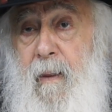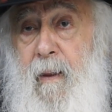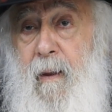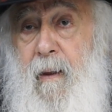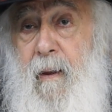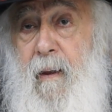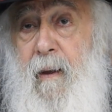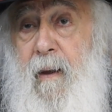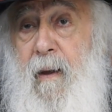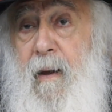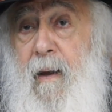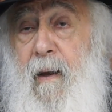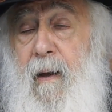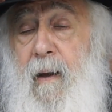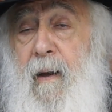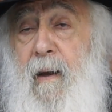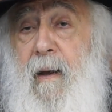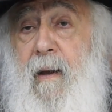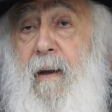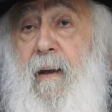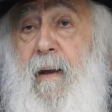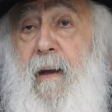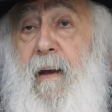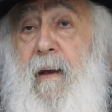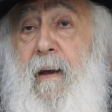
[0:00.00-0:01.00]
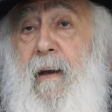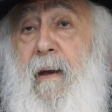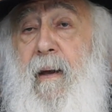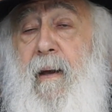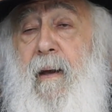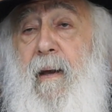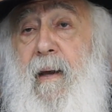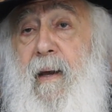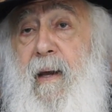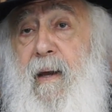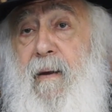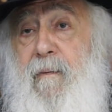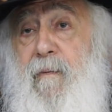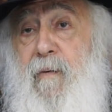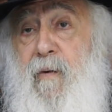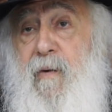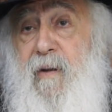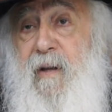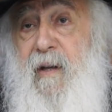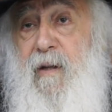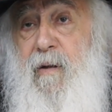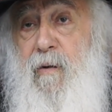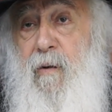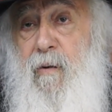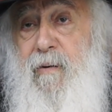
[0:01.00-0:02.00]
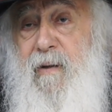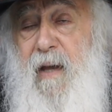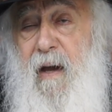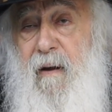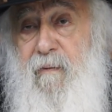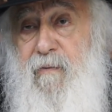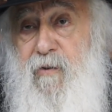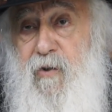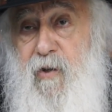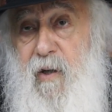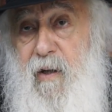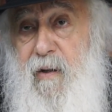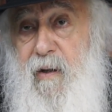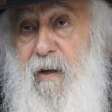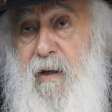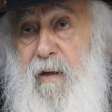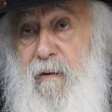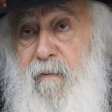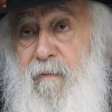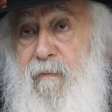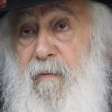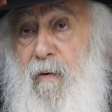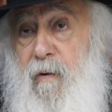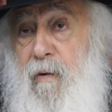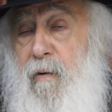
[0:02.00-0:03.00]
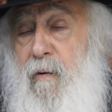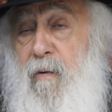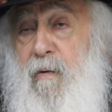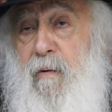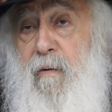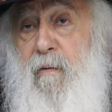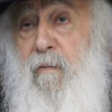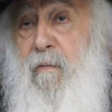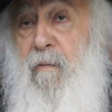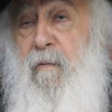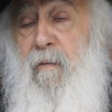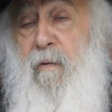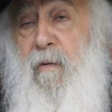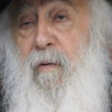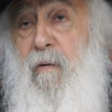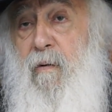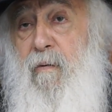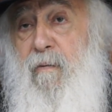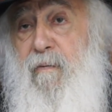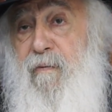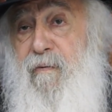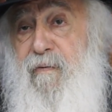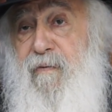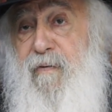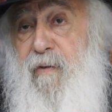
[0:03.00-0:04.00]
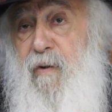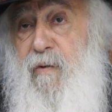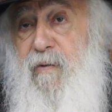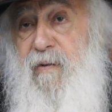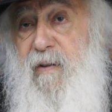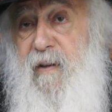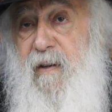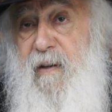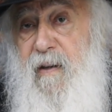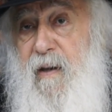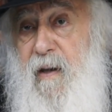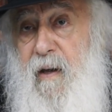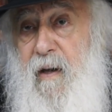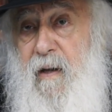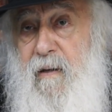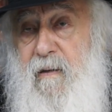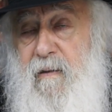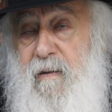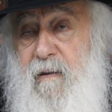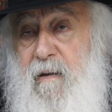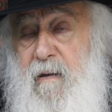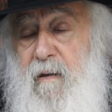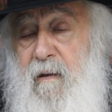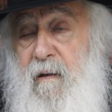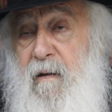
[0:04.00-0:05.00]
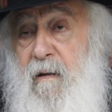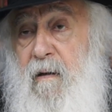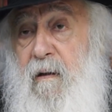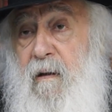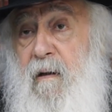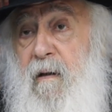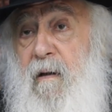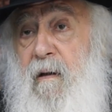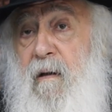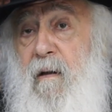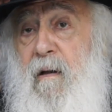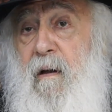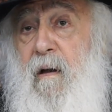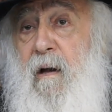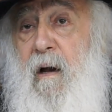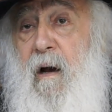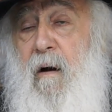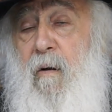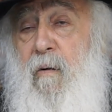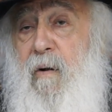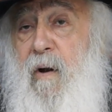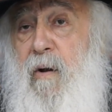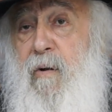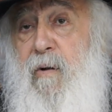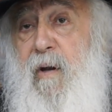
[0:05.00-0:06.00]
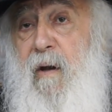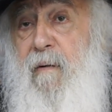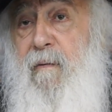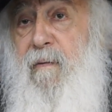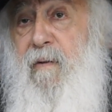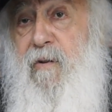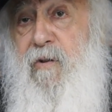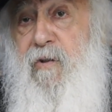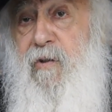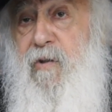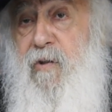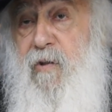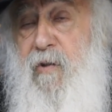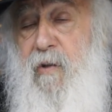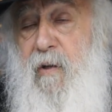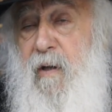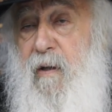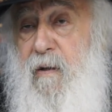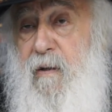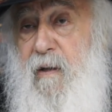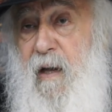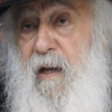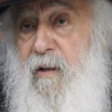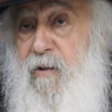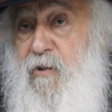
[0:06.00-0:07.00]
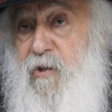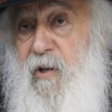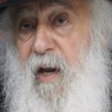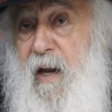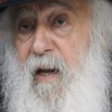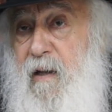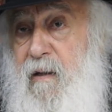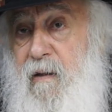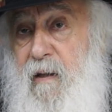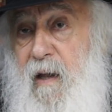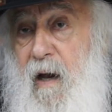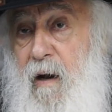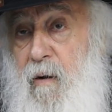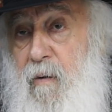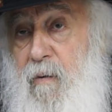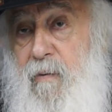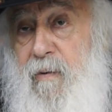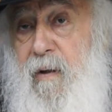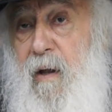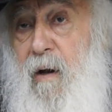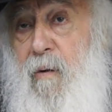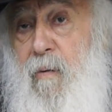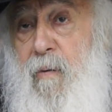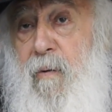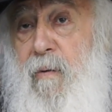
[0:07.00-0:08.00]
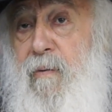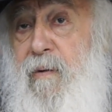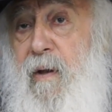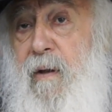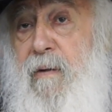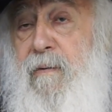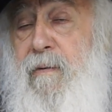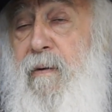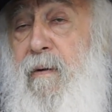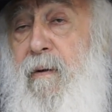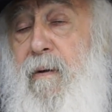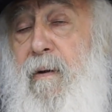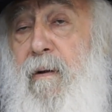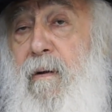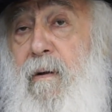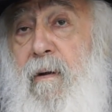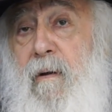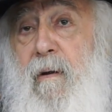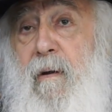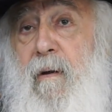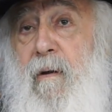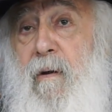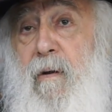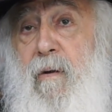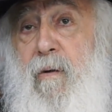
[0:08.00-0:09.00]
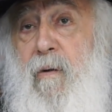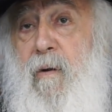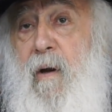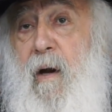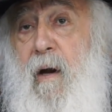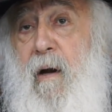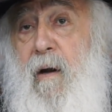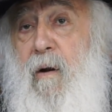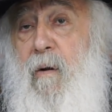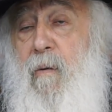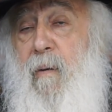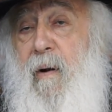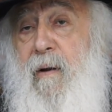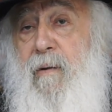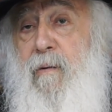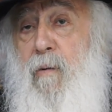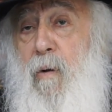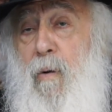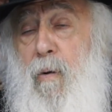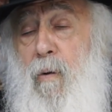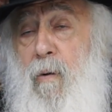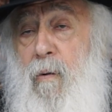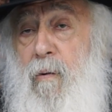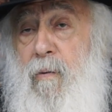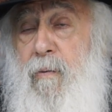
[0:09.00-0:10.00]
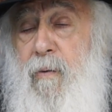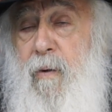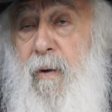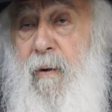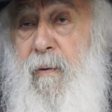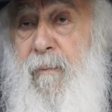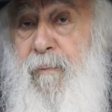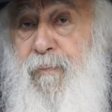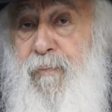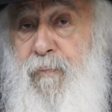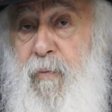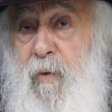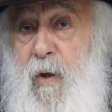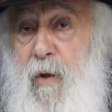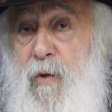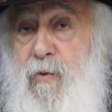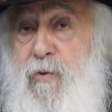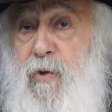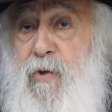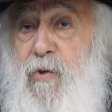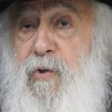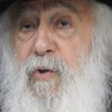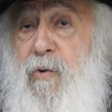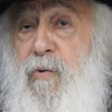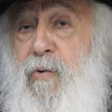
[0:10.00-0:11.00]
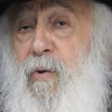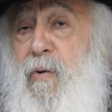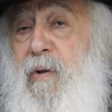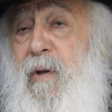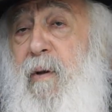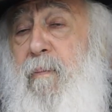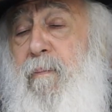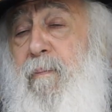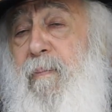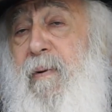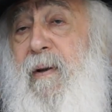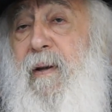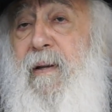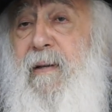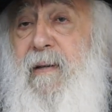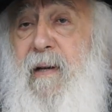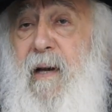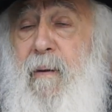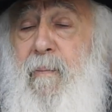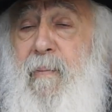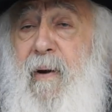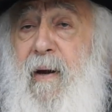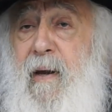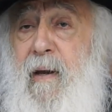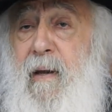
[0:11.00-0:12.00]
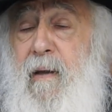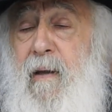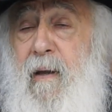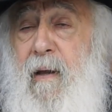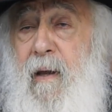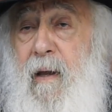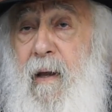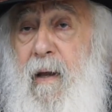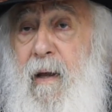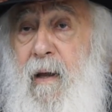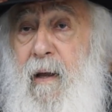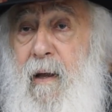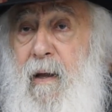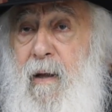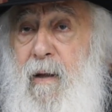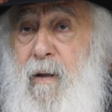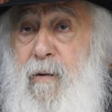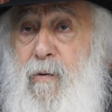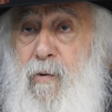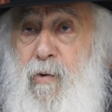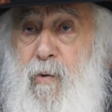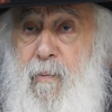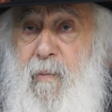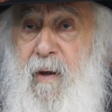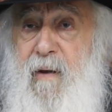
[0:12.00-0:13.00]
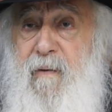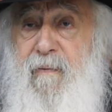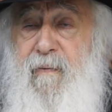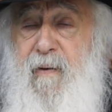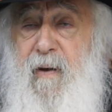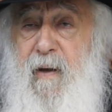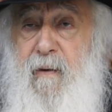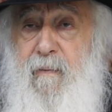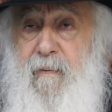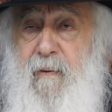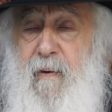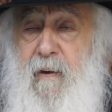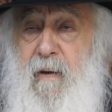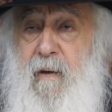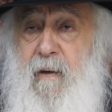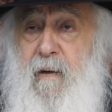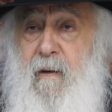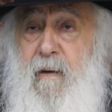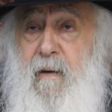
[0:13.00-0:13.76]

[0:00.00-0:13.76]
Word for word: uh, uh if you did not have children for 30 years, how can you have a, a child now, now that uh, you are quite old? So she told him, please, Rabbi, ah do me a favor,